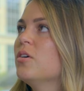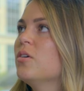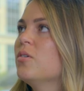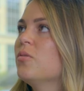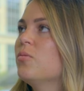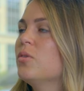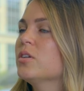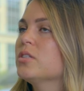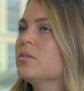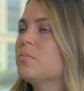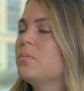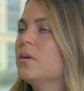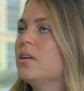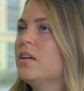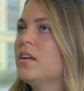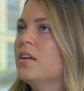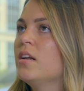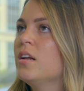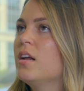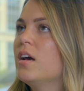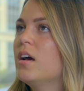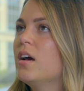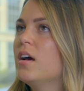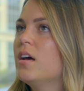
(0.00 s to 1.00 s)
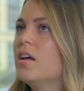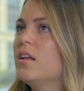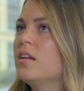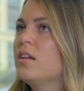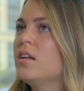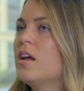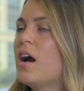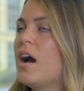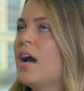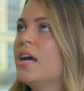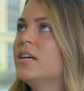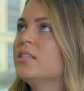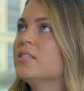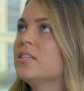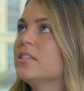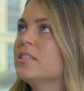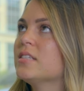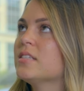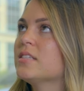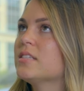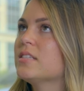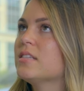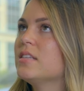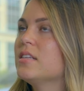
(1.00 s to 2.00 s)
What's been nice
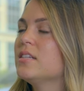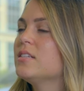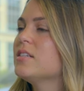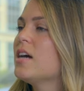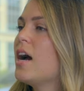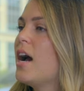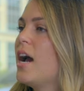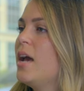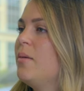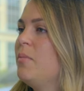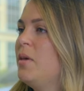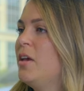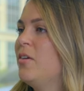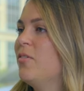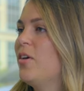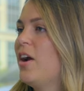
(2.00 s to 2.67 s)
is the timing,